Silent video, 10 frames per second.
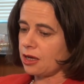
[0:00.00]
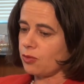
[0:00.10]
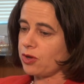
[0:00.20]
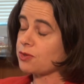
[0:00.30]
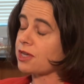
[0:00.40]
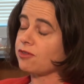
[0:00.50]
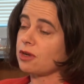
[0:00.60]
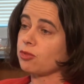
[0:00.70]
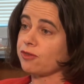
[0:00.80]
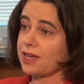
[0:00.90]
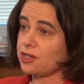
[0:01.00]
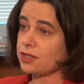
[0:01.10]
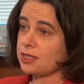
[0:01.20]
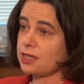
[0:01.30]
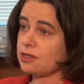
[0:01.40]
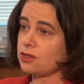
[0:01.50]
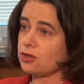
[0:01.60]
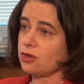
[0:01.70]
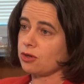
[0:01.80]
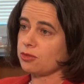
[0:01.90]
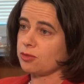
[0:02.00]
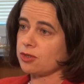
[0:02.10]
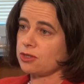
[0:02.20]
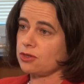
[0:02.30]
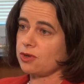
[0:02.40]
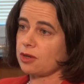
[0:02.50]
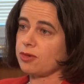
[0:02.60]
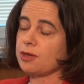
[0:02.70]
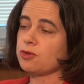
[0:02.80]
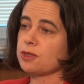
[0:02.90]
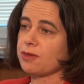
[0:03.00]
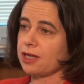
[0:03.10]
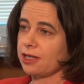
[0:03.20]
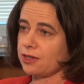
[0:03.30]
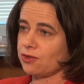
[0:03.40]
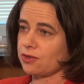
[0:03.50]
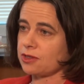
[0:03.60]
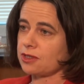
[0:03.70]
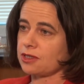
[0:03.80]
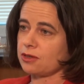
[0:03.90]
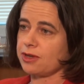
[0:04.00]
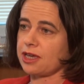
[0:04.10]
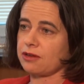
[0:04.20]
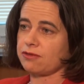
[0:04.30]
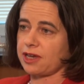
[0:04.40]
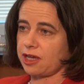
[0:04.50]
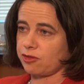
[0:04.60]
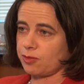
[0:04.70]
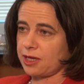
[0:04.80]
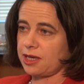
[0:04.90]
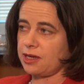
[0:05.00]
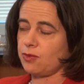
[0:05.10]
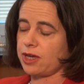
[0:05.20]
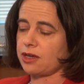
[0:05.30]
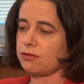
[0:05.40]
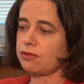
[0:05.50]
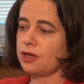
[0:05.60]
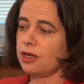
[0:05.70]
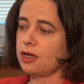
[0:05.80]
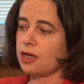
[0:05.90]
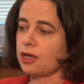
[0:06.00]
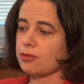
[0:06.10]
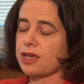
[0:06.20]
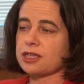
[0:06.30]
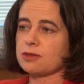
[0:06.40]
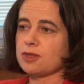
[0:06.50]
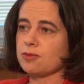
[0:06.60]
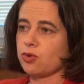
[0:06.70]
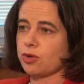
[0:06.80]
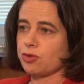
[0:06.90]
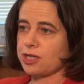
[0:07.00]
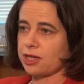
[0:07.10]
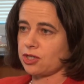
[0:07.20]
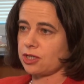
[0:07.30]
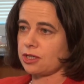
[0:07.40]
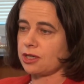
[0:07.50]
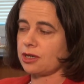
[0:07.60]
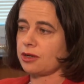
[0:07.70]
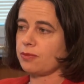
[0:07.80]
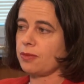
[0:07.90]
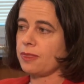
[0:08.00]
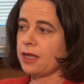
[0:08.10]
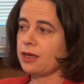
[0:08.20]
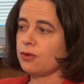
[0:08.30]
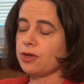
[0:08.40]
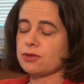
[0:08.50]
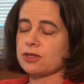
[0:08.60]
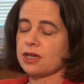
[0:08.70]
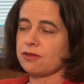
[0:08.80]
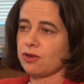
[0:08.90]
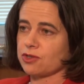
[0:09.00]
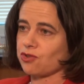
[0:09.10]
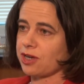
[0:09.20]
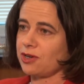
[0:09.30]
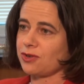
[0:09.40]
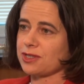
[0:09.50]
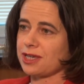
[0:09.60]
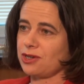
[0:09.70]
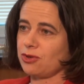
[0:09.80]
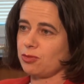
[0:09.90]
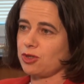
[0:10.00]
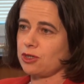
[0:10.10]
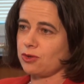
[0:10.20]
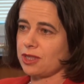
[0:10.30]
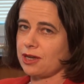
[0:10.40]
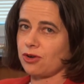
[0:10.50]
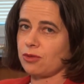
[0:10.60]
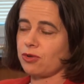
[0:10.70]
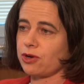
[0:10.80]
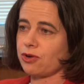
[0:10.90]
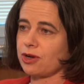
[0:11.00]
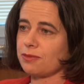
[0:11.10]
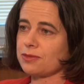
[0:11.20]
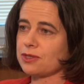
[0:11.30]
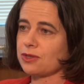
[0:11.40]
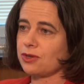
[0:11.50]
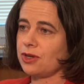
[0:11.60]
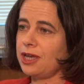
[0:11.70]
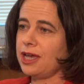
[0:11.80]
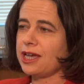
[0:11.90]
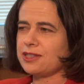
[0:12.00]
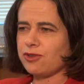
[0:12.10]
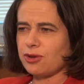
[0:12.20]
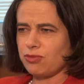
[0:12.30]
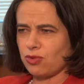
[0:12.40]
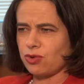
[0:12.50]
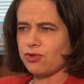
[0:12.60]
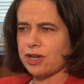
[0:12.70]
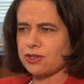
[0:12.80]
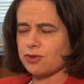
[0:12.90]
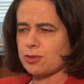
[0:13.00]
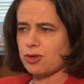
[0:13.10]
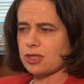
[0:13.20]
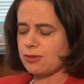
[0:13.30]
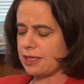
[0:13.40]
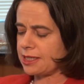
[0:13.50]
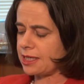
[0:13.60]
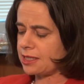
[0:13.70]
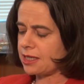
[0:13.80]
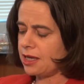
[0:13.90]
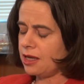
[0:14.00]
We also have a number of agencies who help to pursue our people smuggling interests. So we have AFP, we have Customs and Border Protection. We also have Austrade and AusAid who are pursuing their own programs. So it's a very broad range of responsibilities.